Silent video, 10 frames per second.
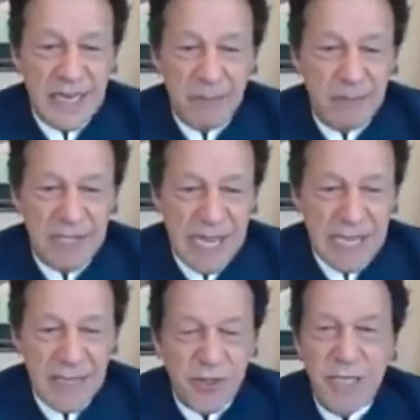I'm
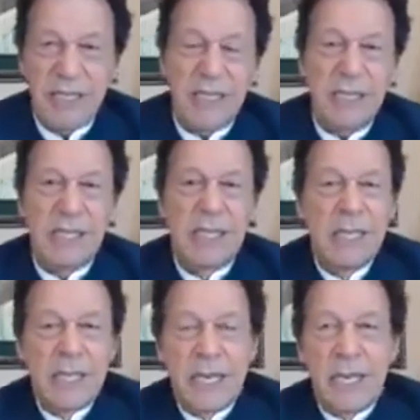sad to say that
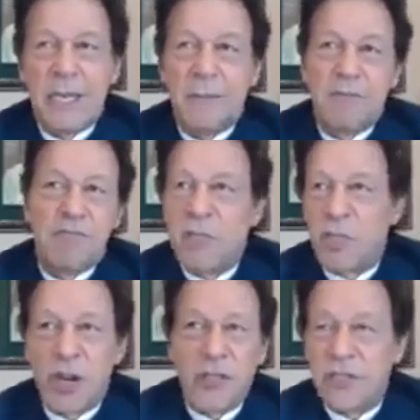
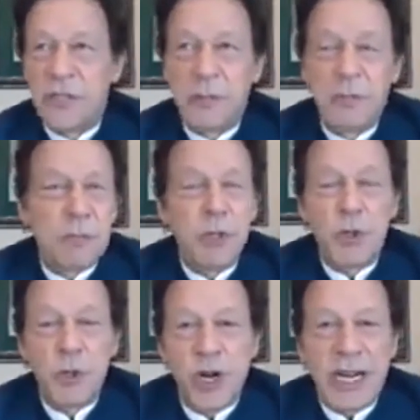Majority of the
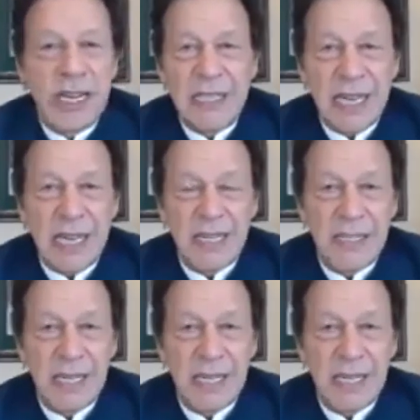people do not understand